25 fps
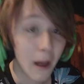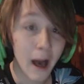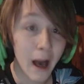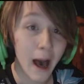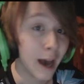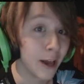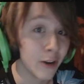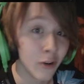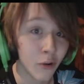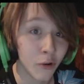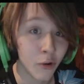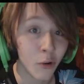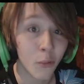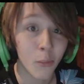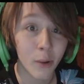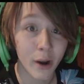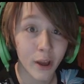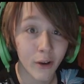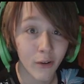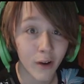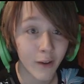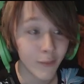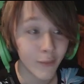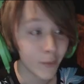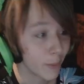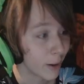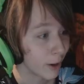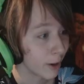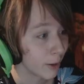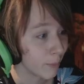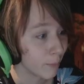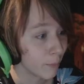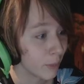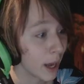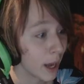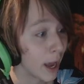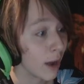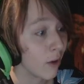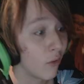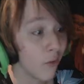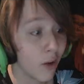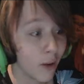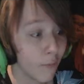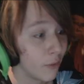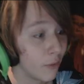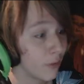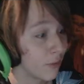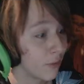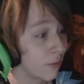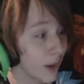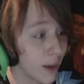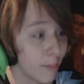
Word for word: I don't know what I love about it, but I love this game